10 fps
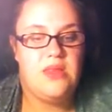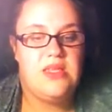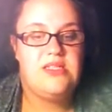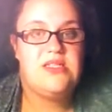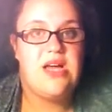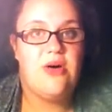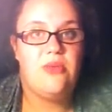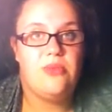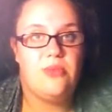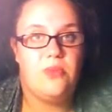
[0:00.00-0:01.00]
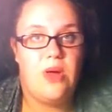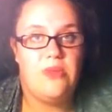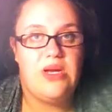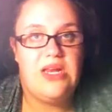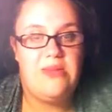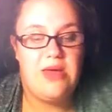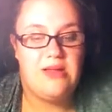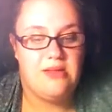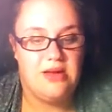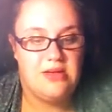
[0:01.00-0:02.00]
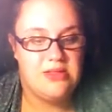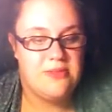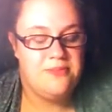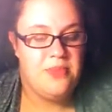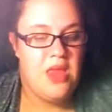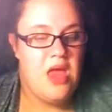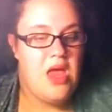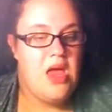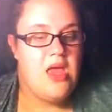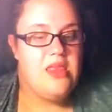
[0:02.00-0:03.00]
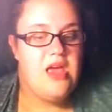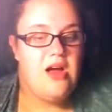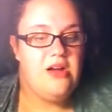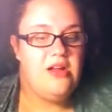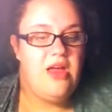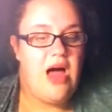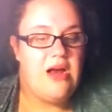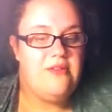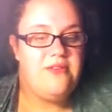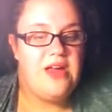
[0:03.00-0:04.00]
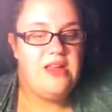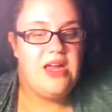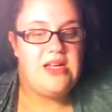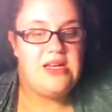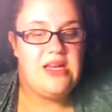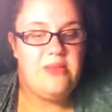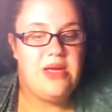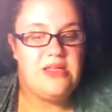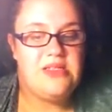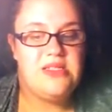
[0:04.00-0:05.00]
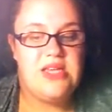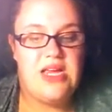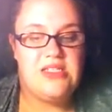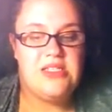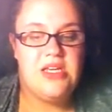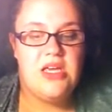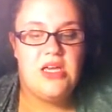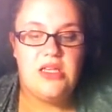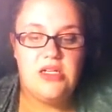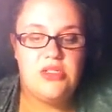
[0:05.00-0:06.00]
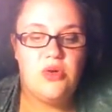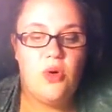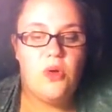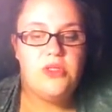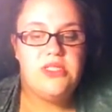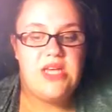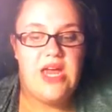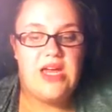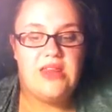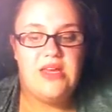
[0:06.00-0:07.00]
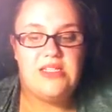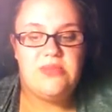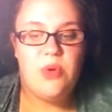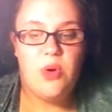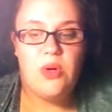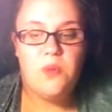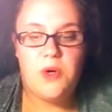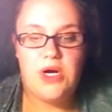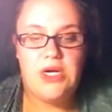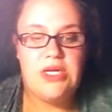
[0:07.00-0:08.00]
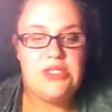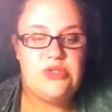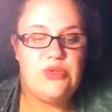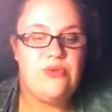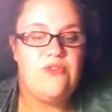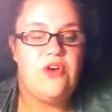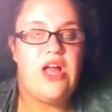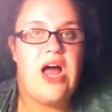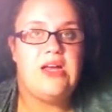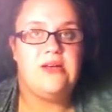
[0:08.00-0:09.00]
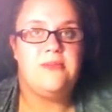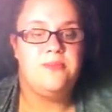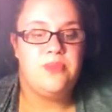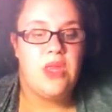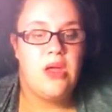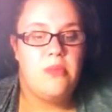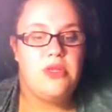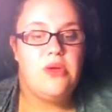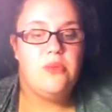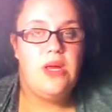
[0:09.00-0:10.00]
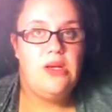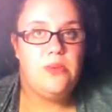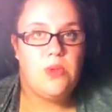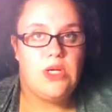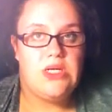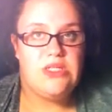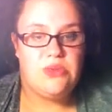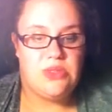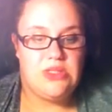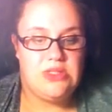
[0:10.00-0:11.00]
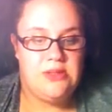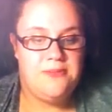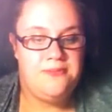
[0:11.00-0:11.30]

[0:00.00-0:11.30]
This is how a well-written email looks. The article How to Fail at Email states, there's an old saying that spoken word is soon forgotten, but the written word endures.